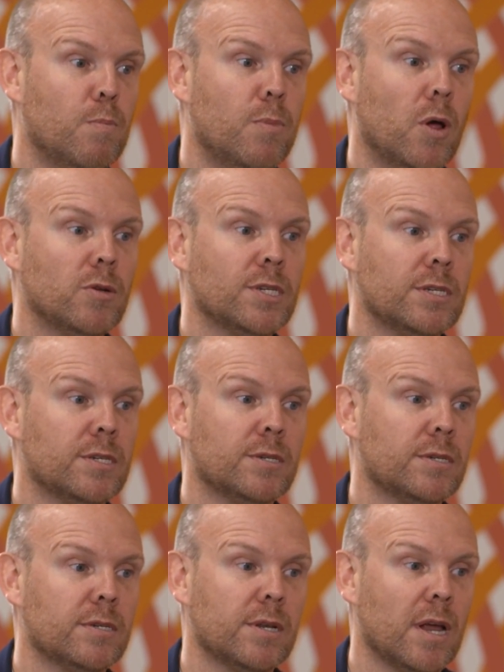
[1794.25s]

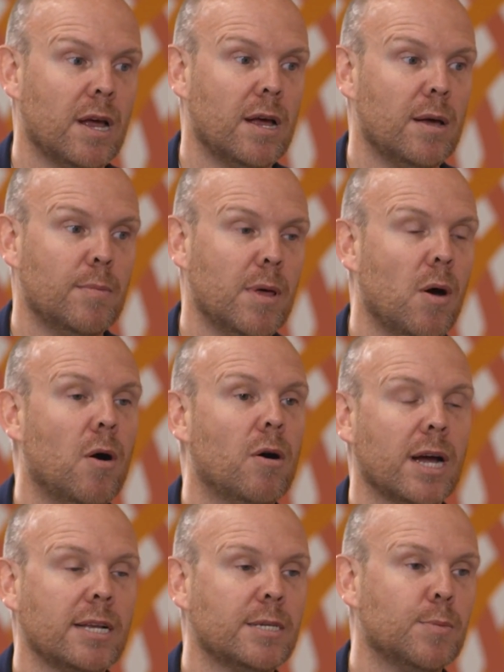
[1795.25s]
losses that
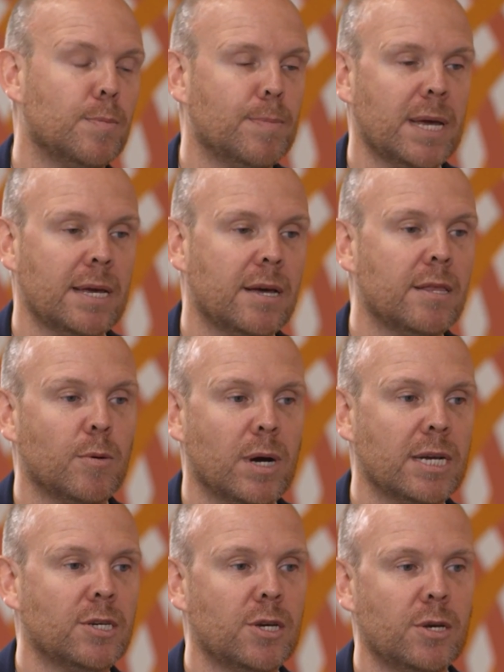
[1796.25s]
aren't going to be
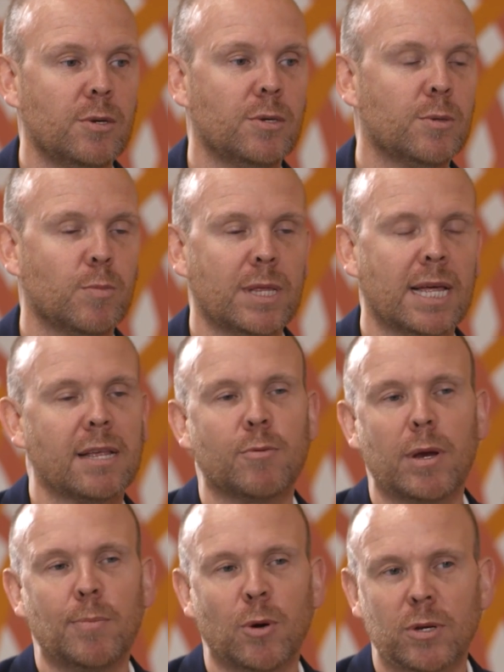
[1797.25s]
otherwise used with like
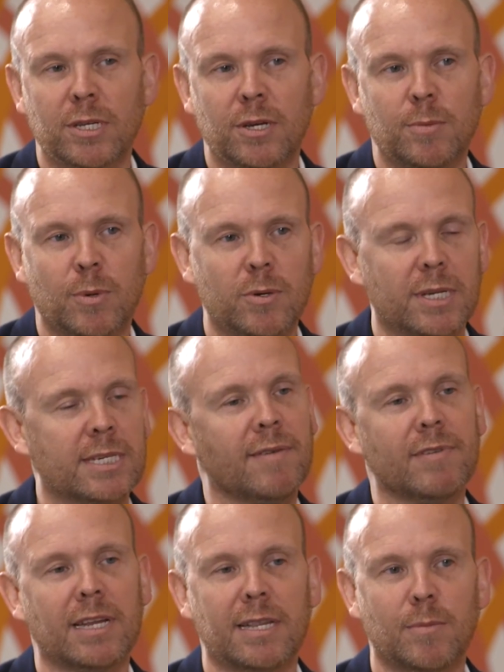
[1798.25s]

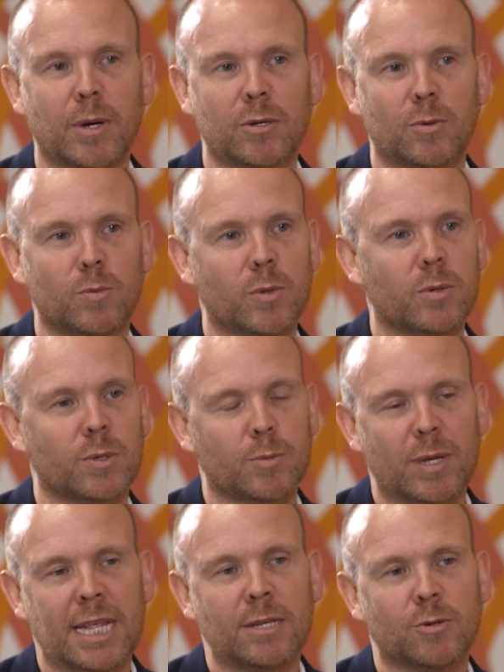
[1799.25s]
3.2.7 in the model
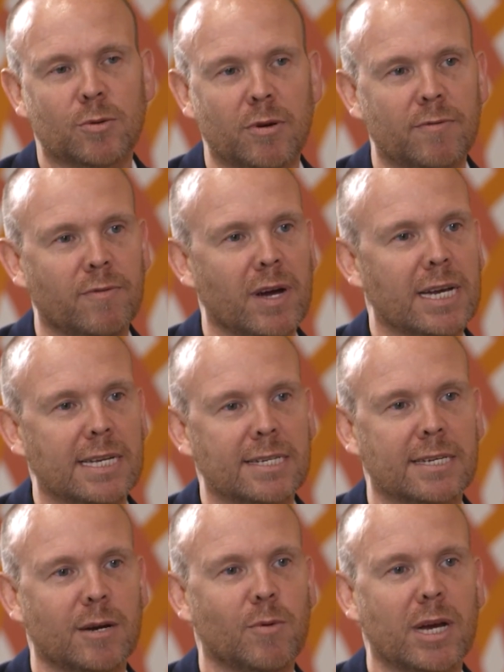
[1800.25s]
rules with intergroup
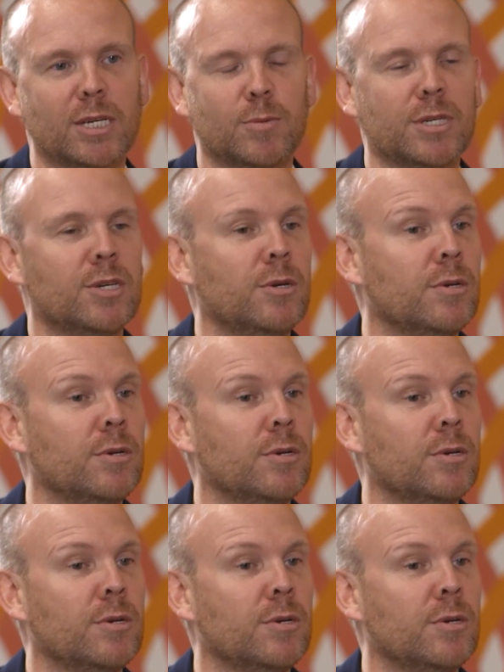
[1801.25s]
financing arrangements. You